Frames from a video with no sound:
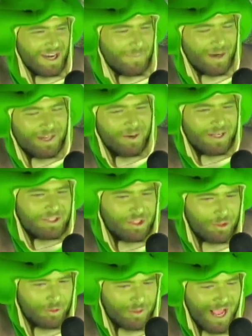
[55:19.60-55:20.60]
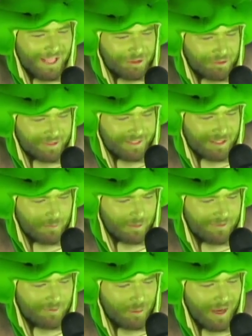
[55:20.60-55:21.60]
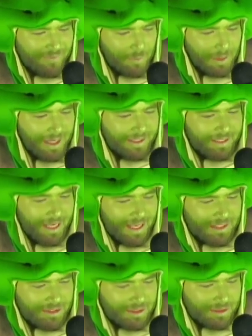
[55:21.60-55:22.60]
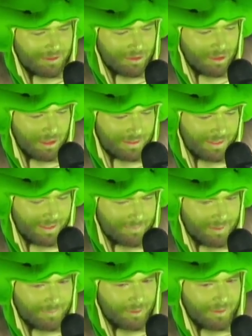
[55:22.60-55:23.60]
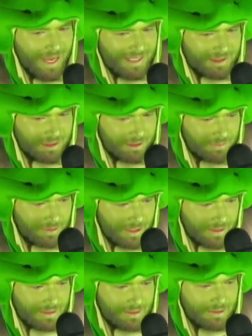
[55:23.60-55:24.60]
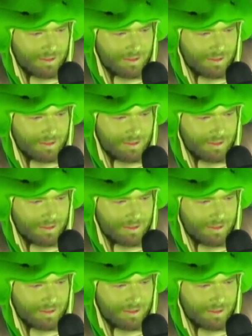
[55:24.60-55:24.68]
But I know I do, naturally. That's if you have a podcast and you're talking and people are asking you things and they're